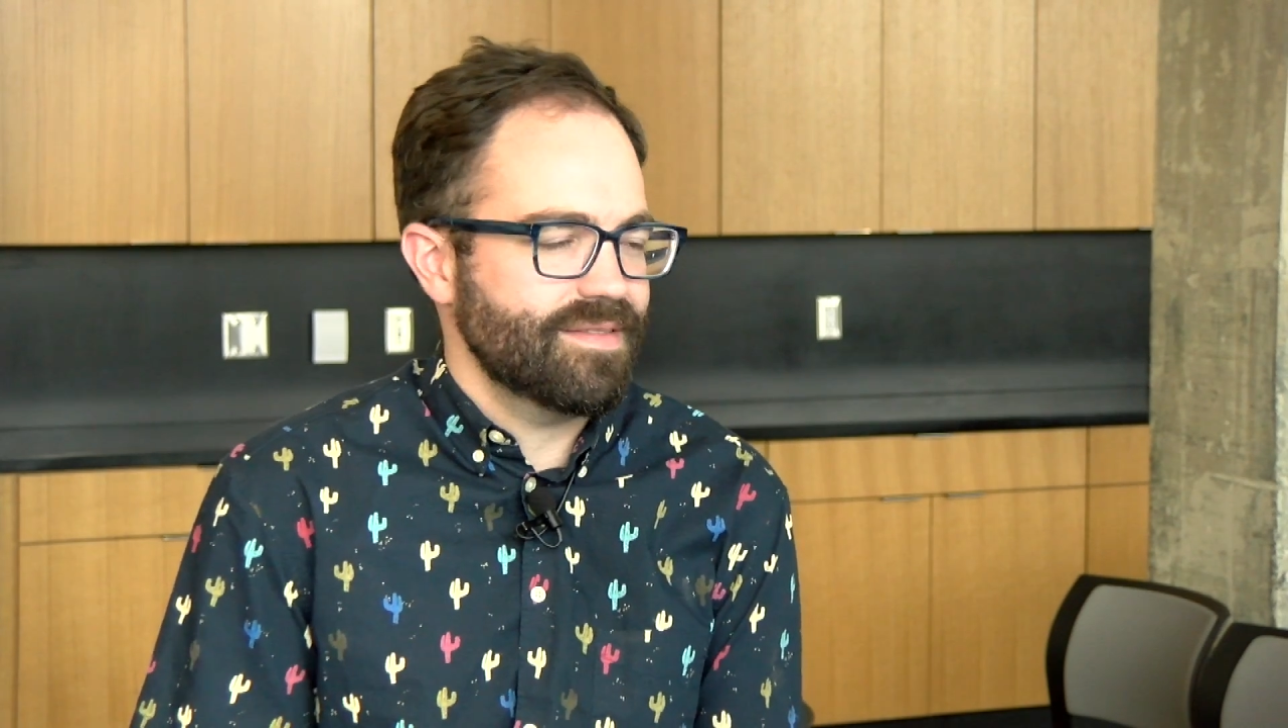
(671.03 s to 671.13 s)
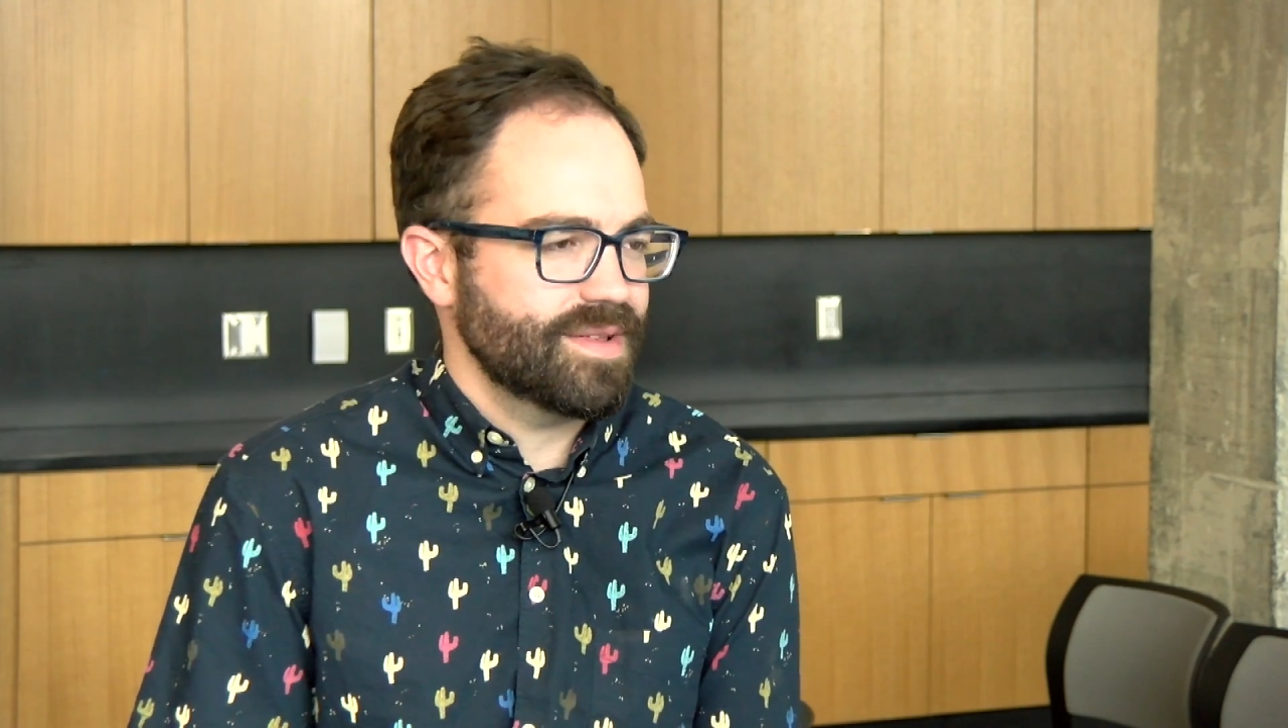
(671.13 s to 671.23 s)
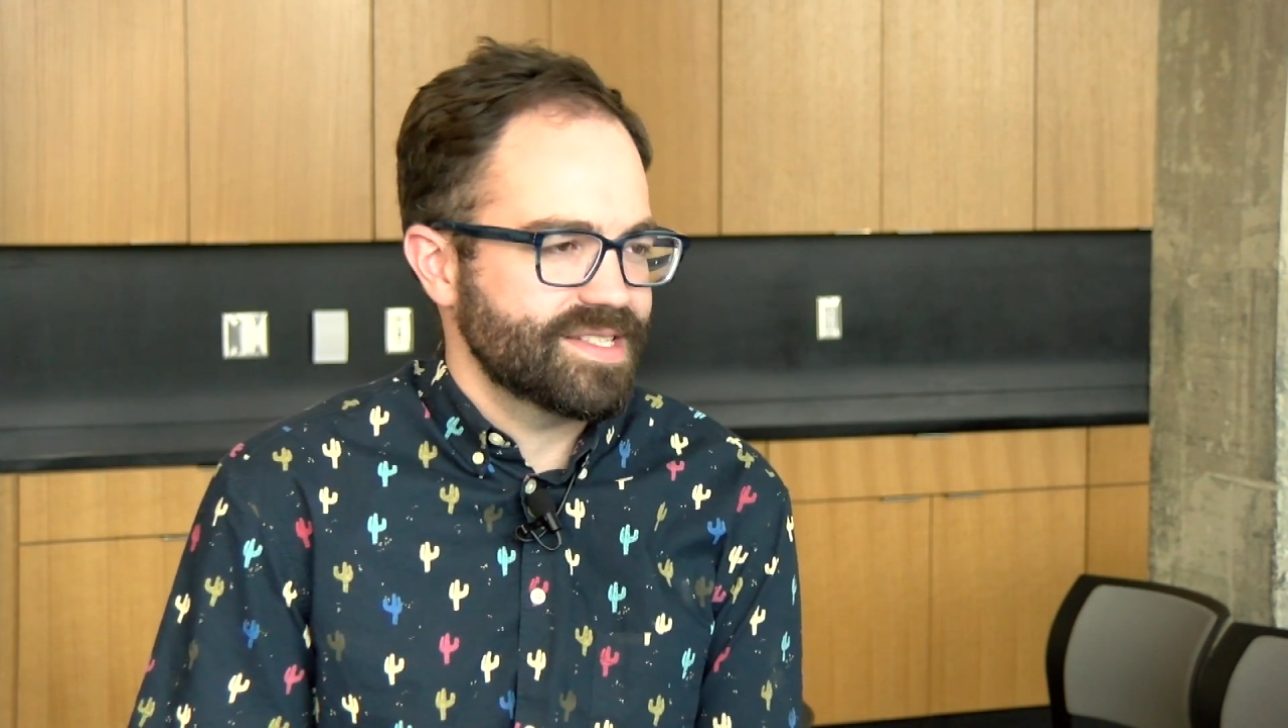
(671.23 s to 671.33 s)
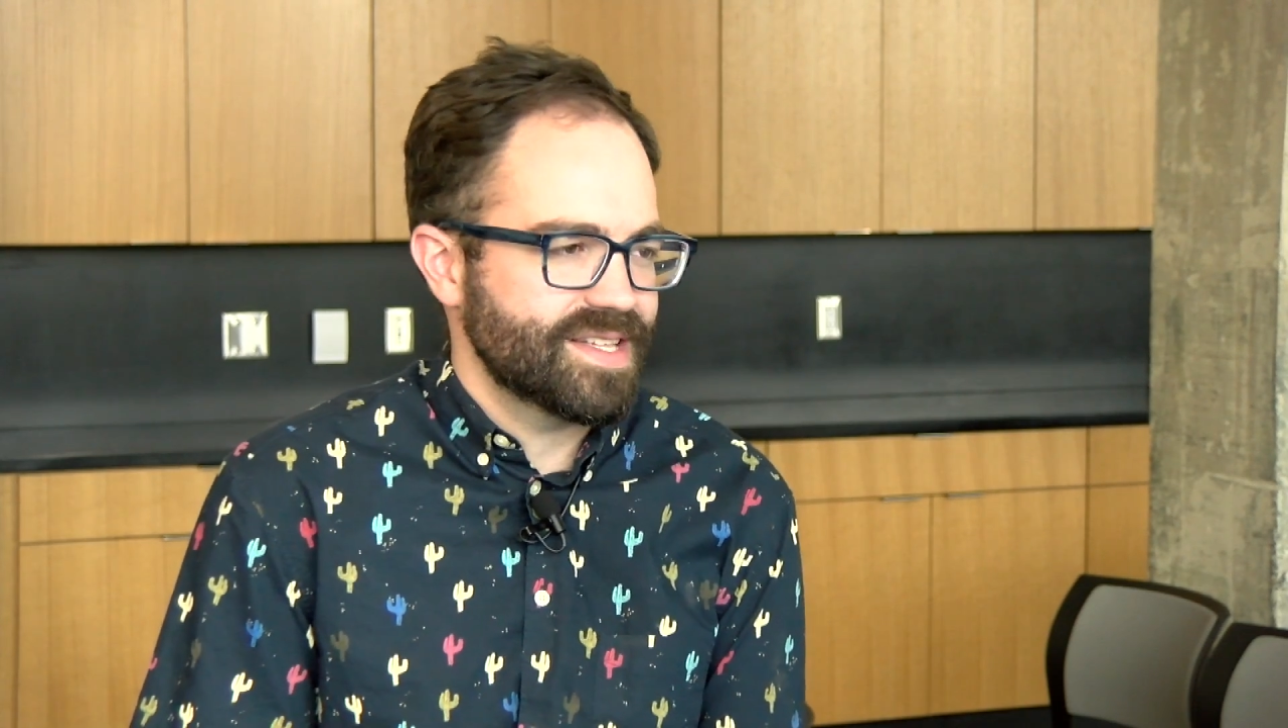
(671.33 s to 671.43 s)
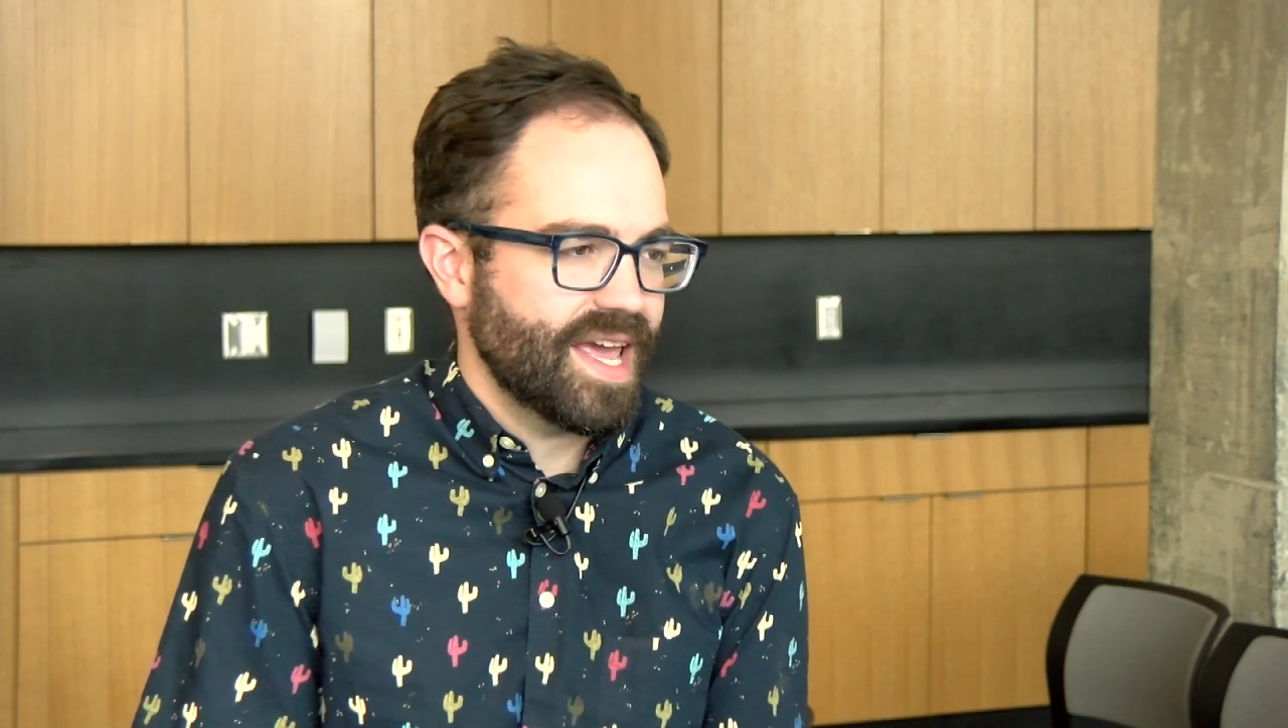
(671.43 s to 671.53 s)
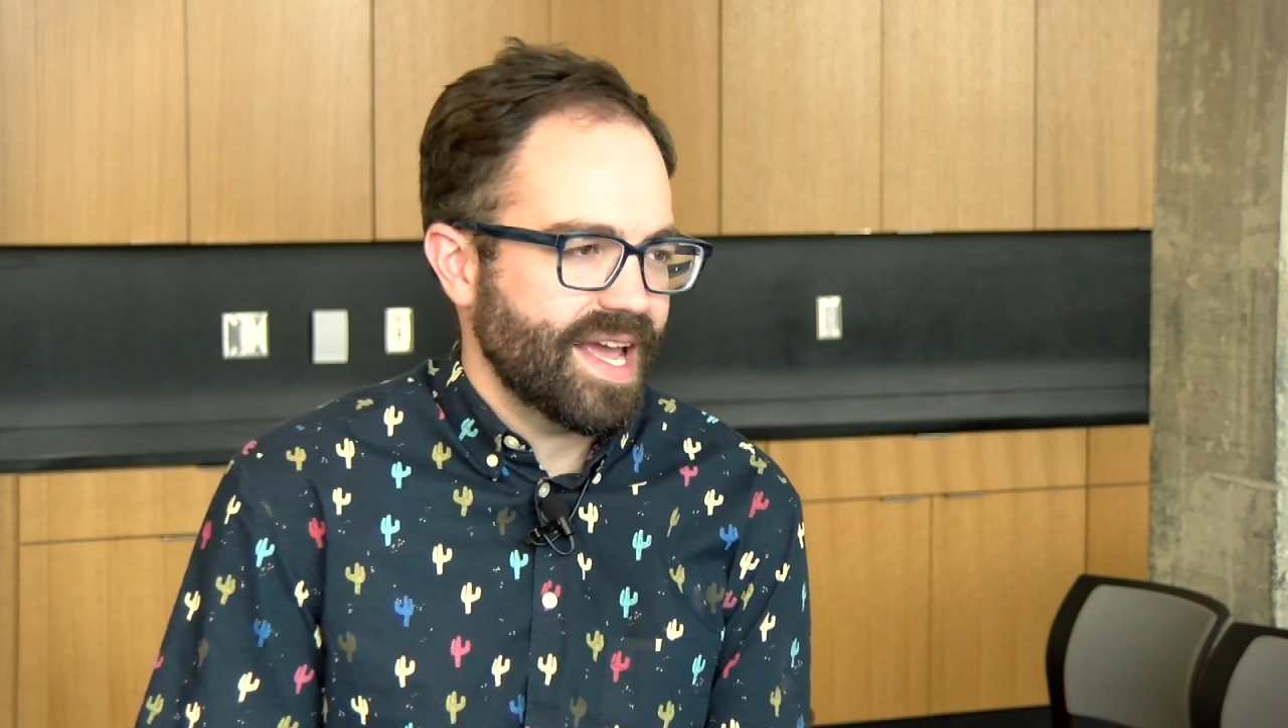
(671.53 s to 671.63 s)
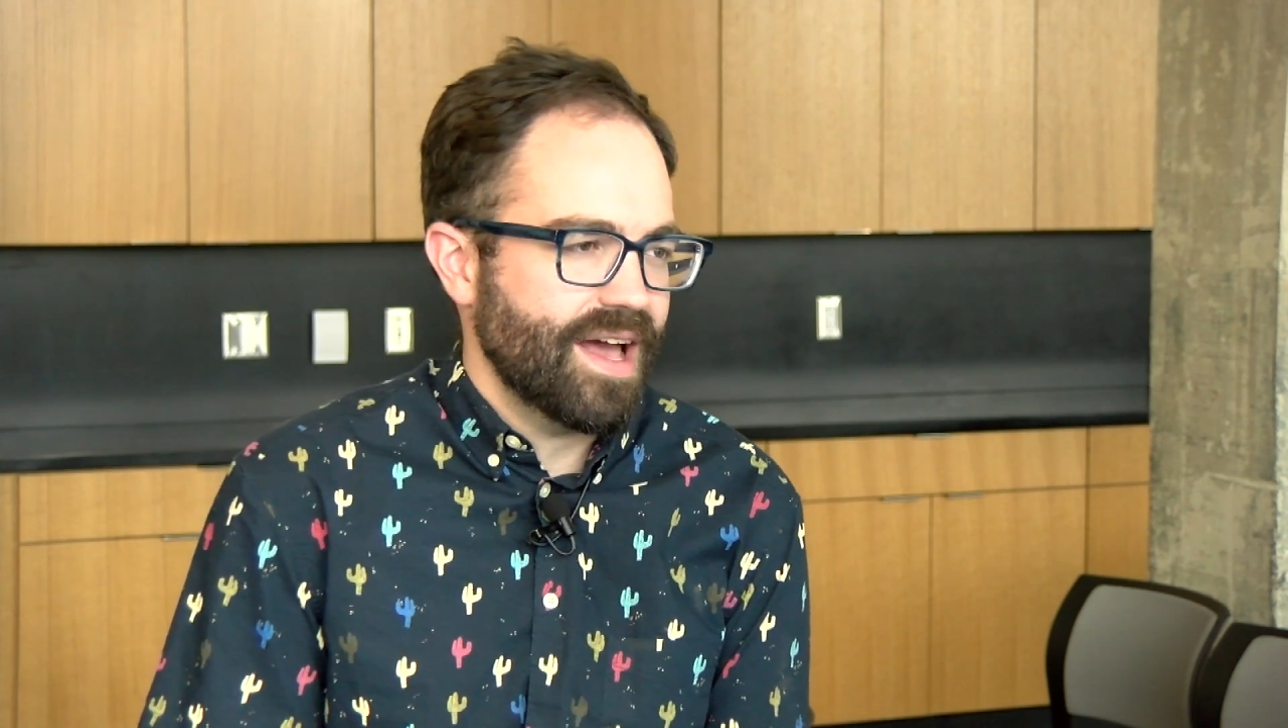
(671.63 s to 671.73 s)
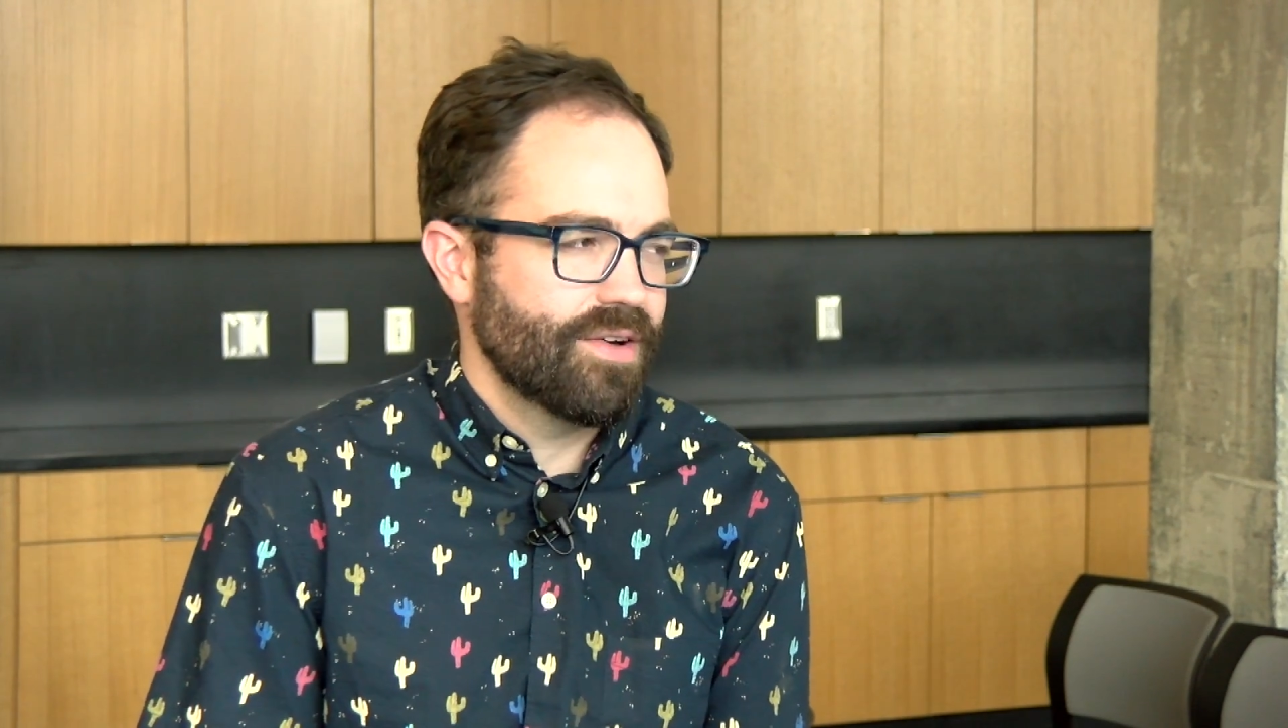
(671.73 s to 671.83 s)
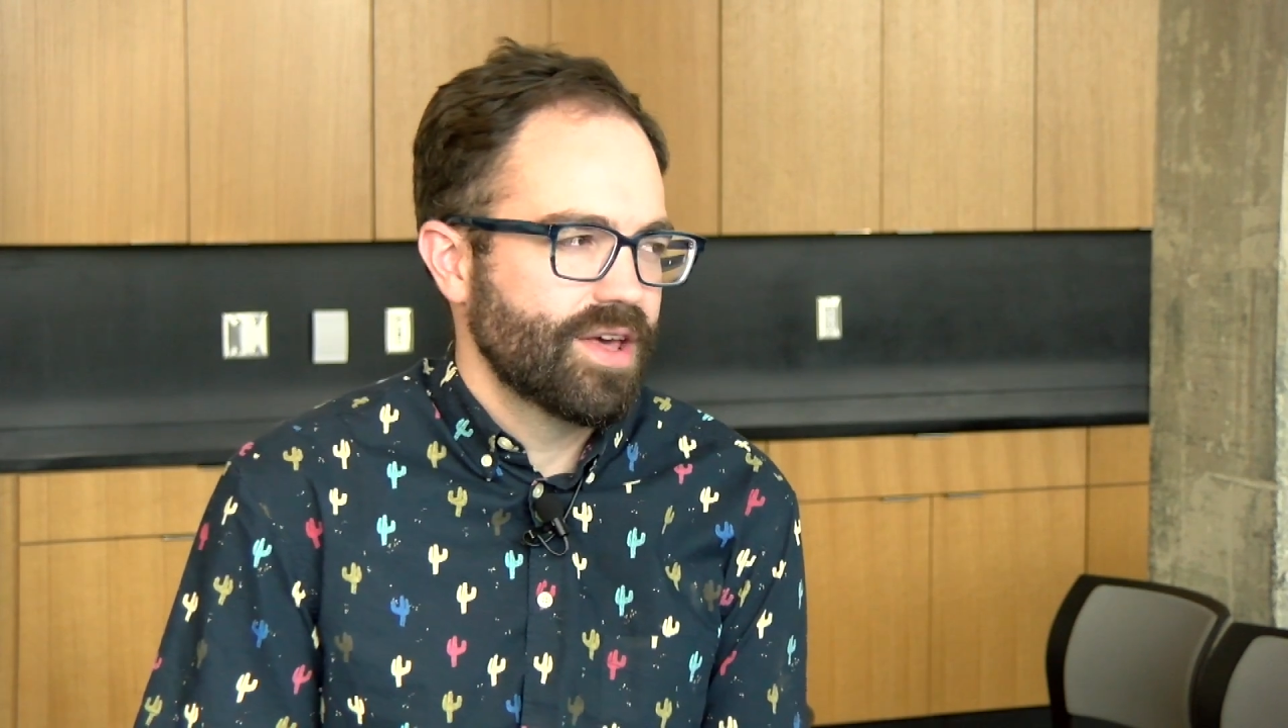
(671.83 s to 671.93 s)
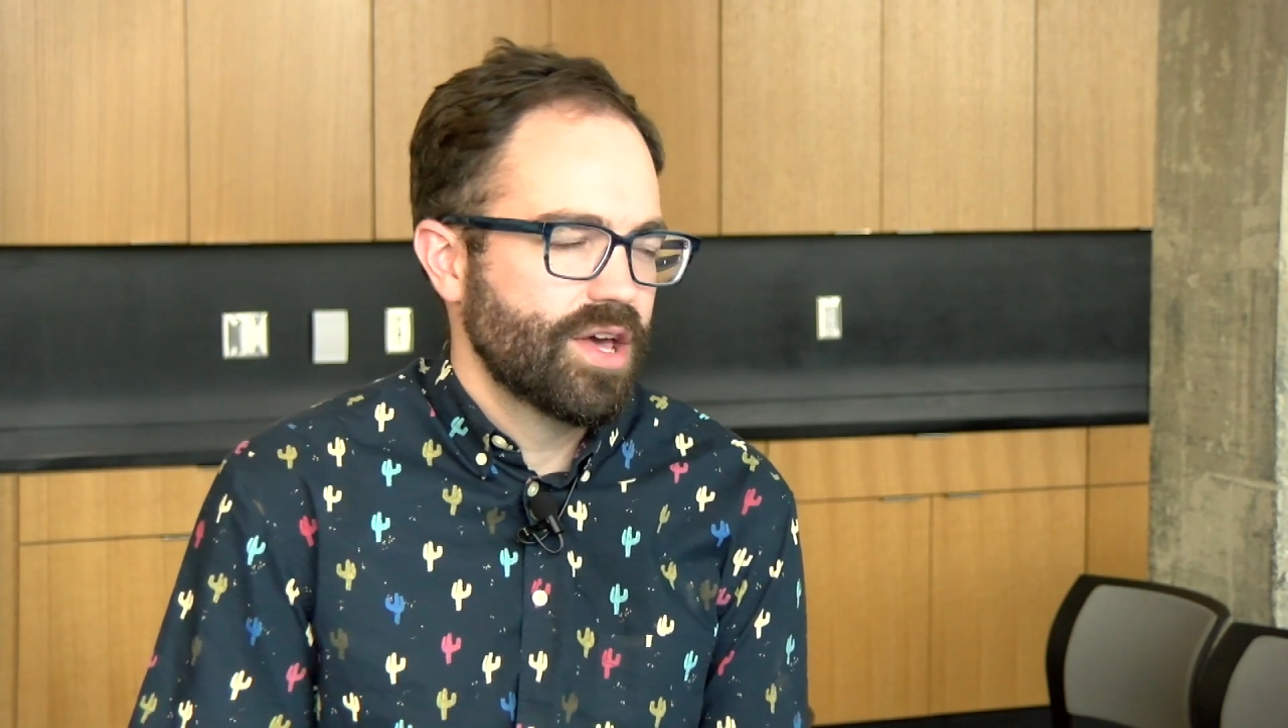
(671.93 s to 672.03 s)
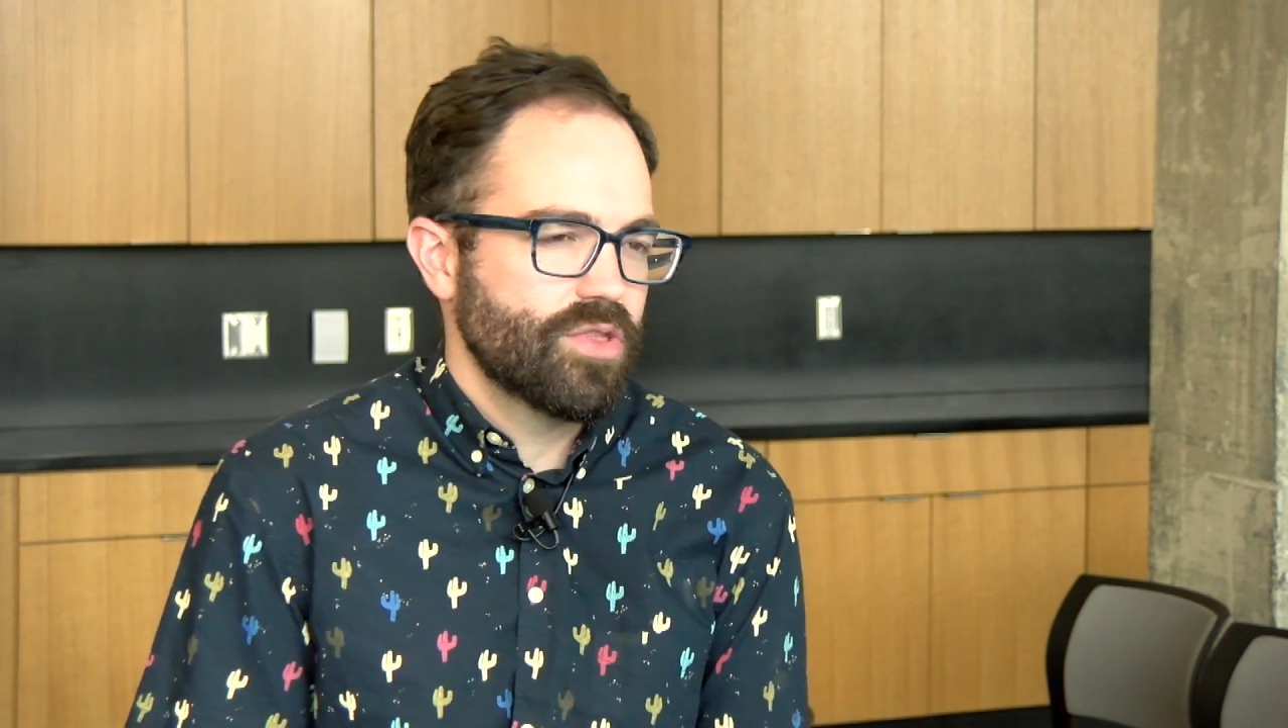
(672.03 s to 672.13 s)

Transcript: places to hang out.